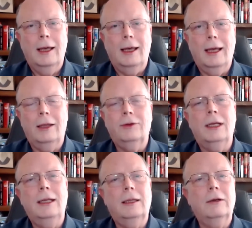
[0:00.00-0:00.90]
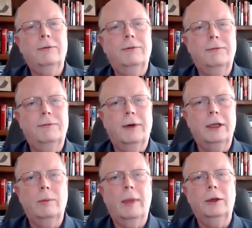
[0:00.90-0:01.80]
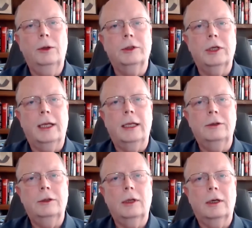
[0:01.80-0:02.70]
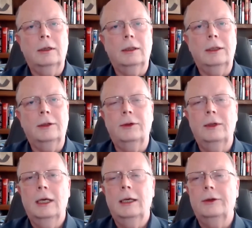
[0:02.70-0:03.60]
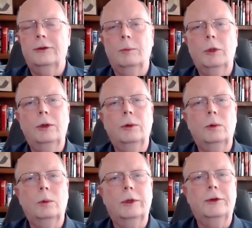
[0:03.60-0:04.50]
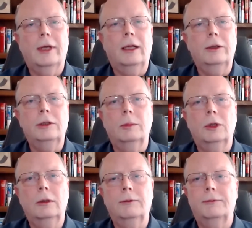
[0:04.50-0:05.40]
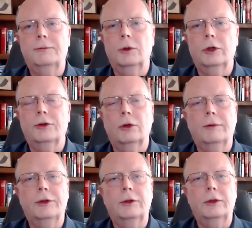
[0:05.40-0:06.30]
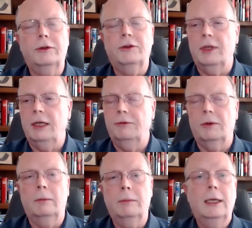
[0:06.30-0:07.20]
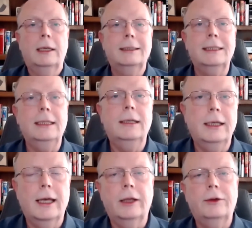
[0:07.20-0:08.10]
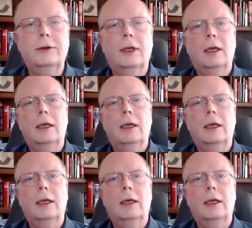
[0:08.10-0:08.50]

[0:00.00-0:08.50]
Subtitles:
has anything fundamental changed? Is someone who was eligible for services, say from DDS,